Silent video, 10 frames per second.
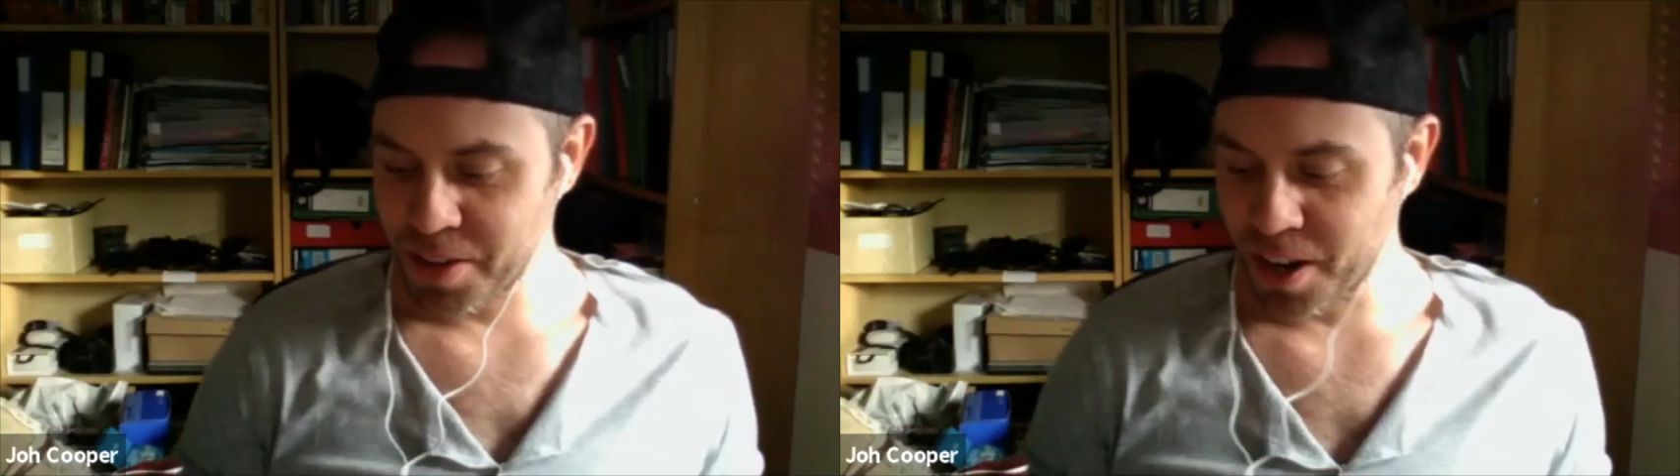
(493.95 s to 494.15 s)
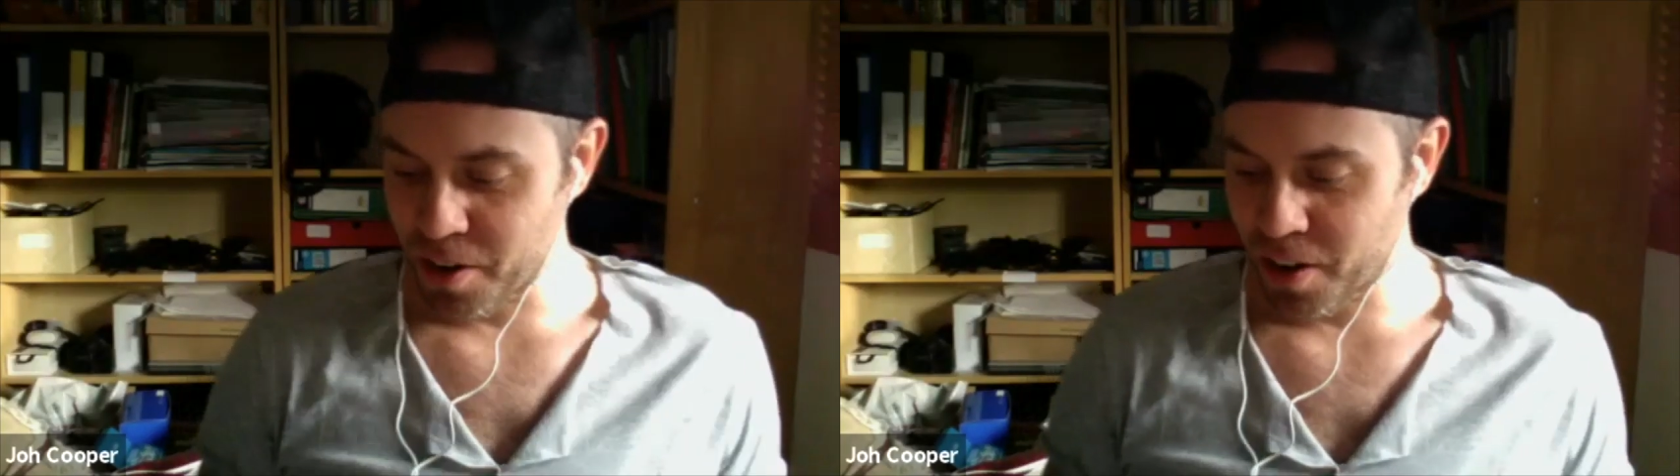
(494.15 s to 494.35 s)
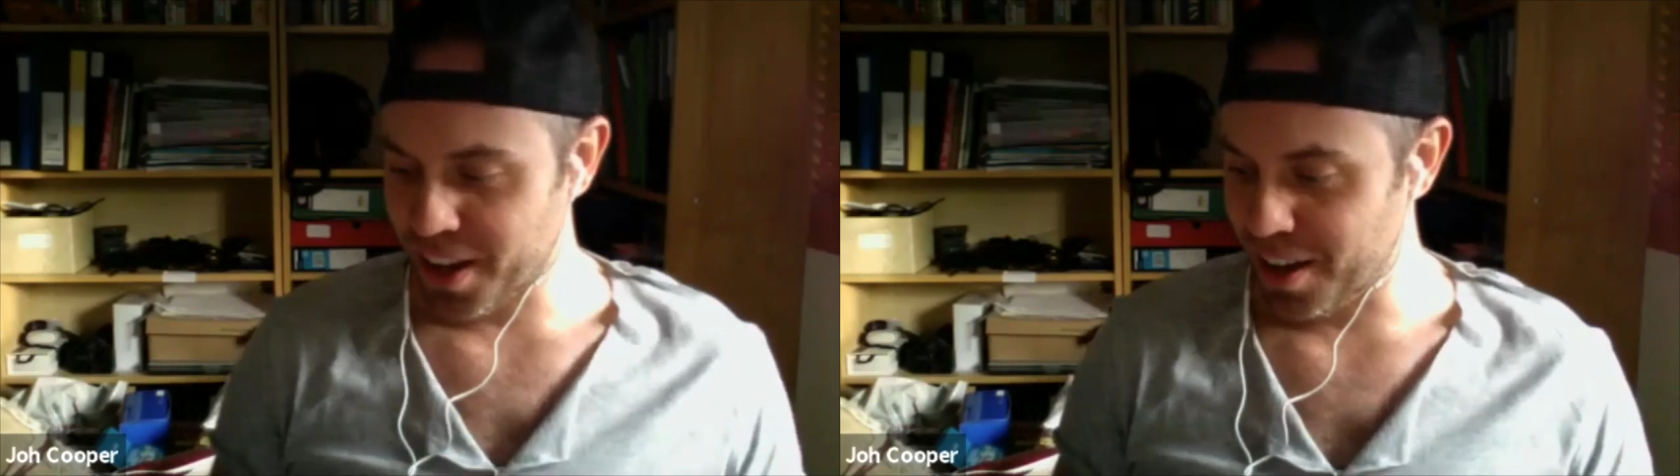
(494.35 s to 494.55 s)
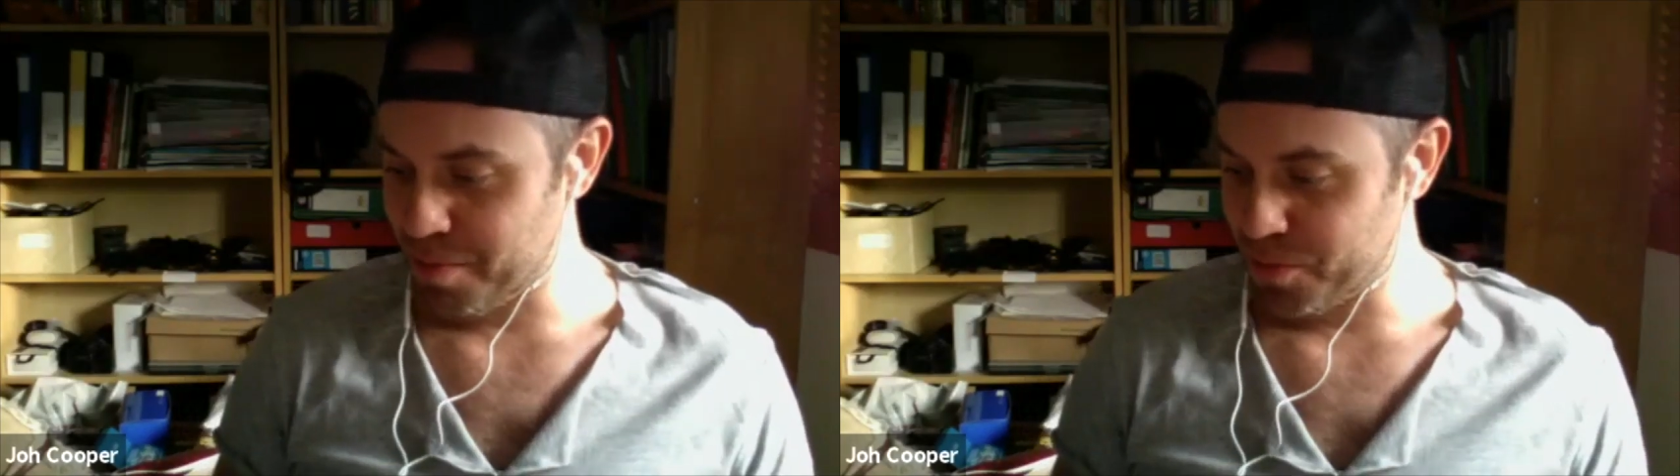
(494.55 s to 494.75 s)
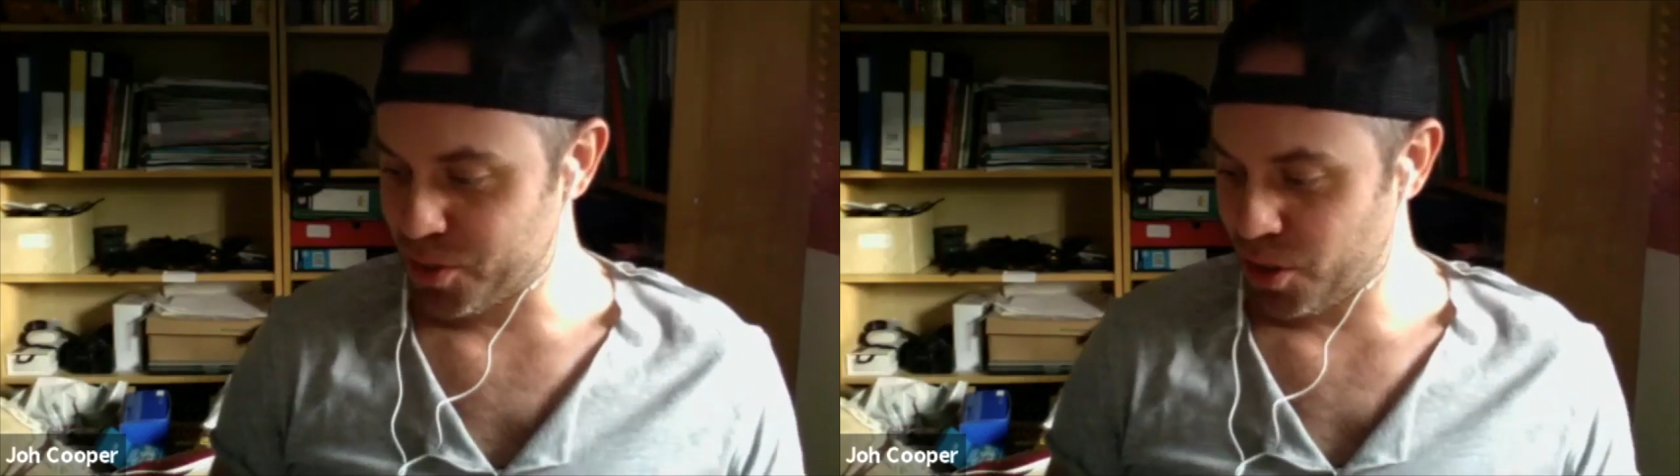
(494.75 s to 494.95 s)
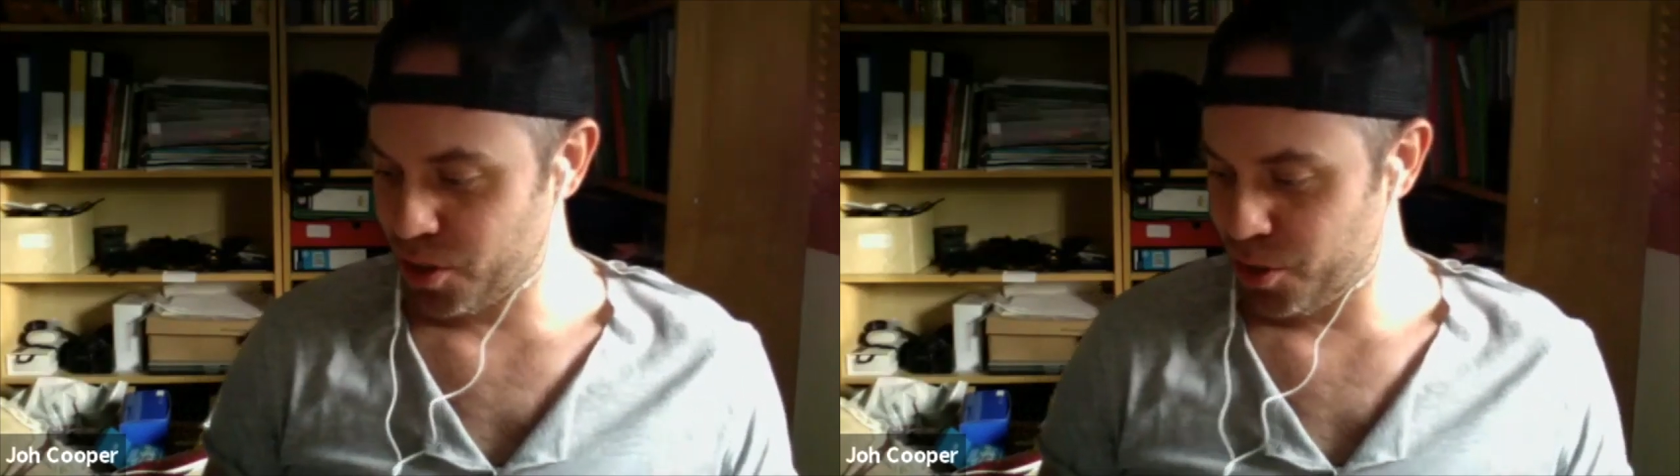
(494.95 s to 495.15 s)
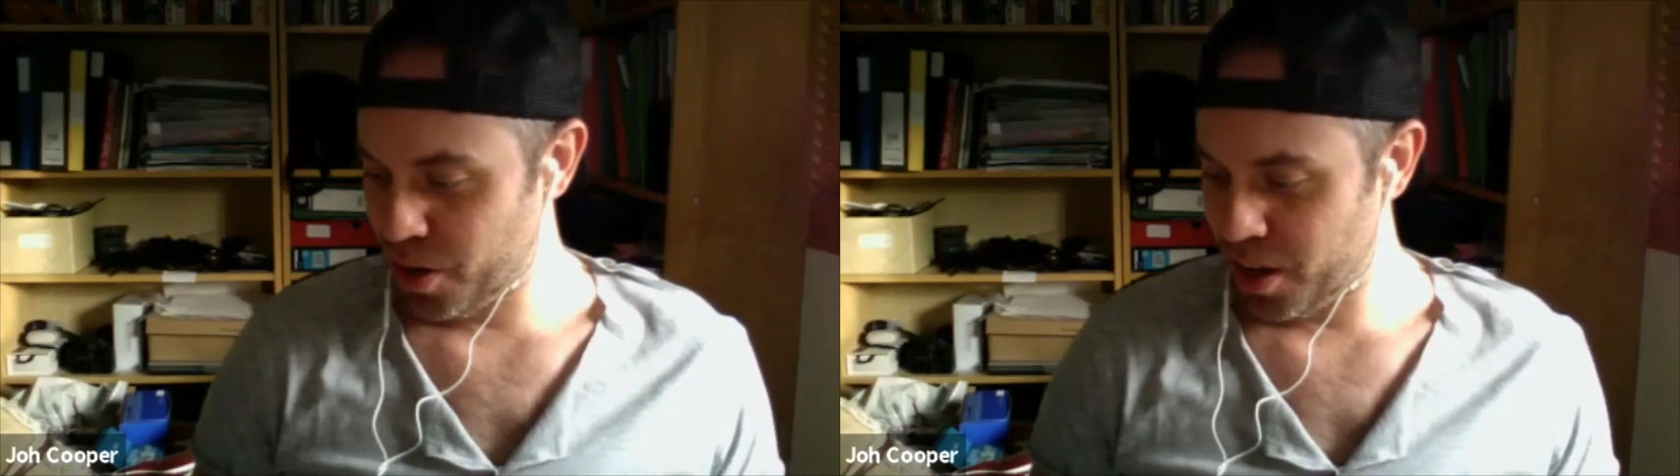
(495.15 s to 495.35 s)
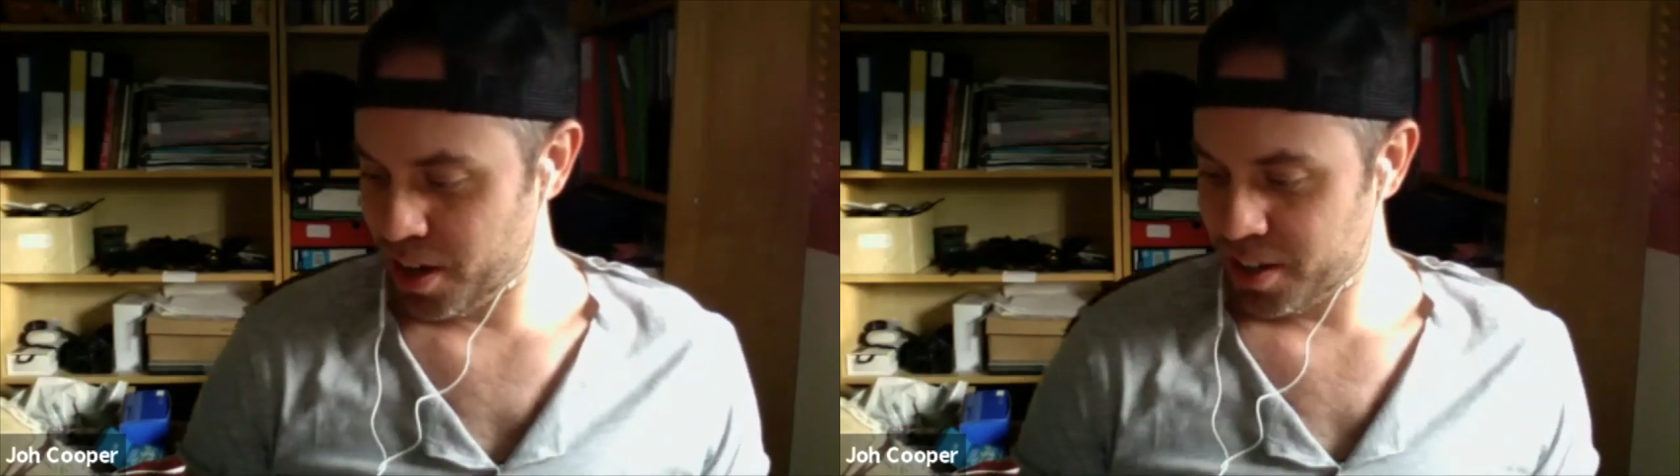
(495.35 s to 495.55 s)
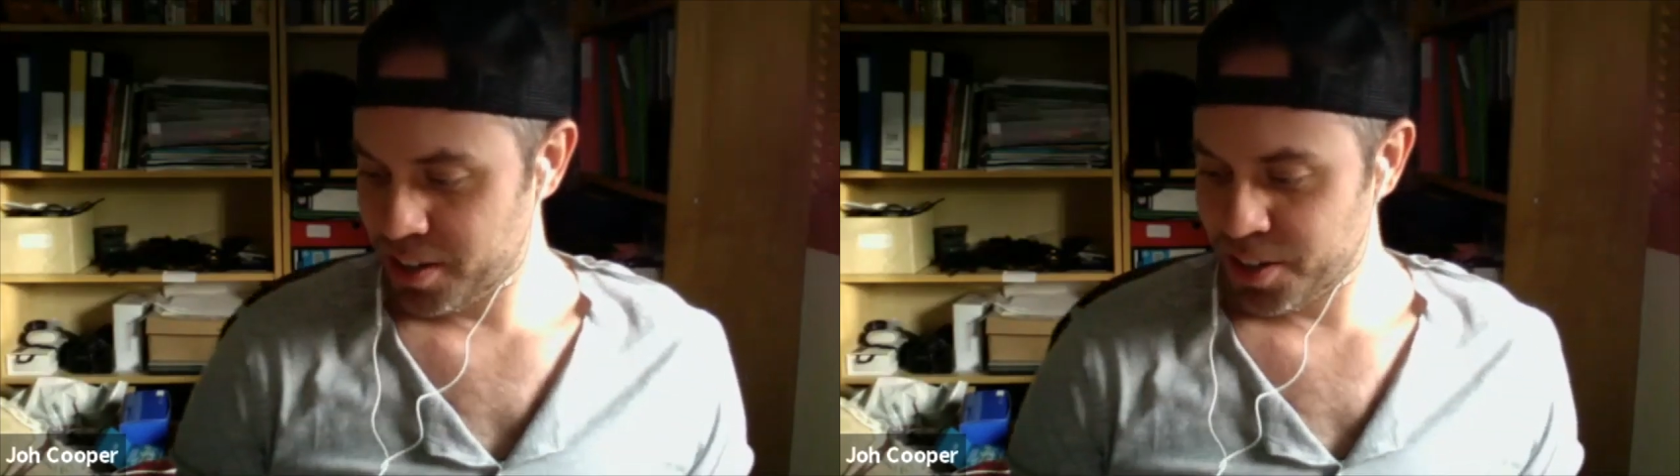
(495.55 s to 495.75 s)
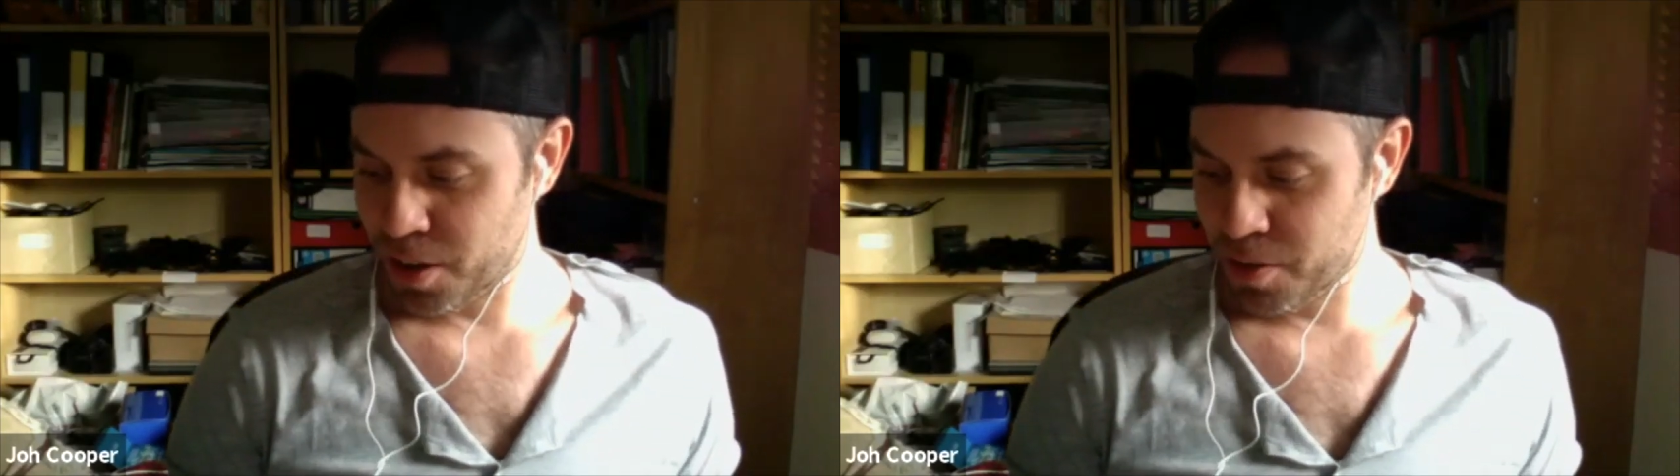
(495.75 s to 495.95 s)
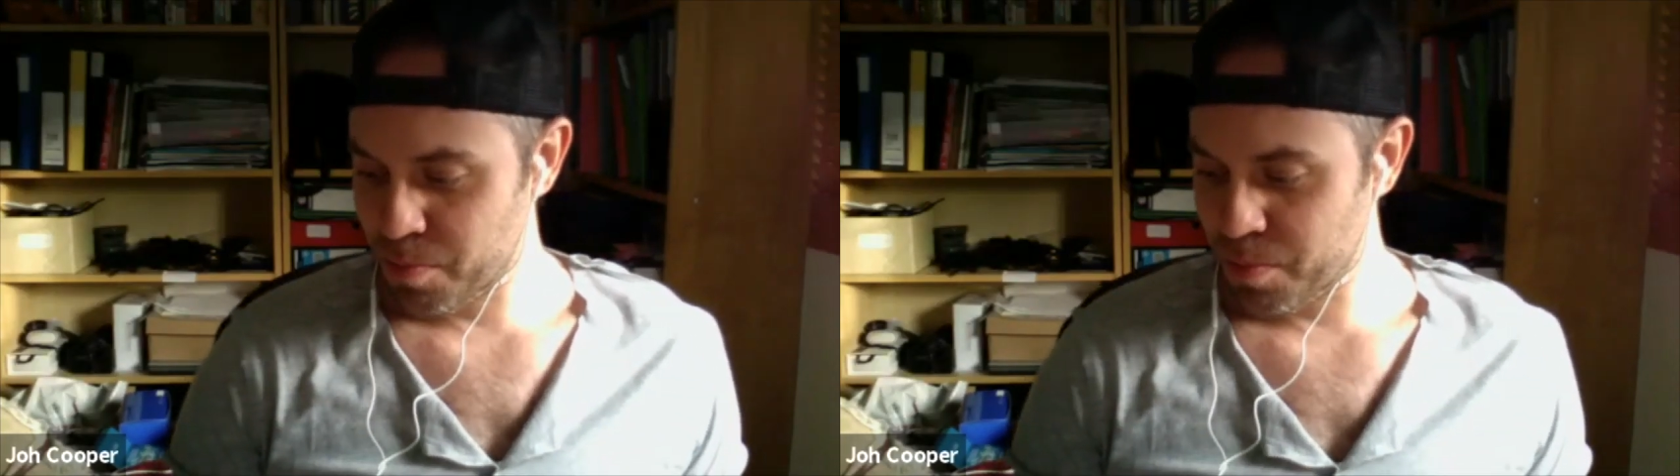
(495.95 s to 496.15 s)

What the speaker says: you know, like trying to, you know,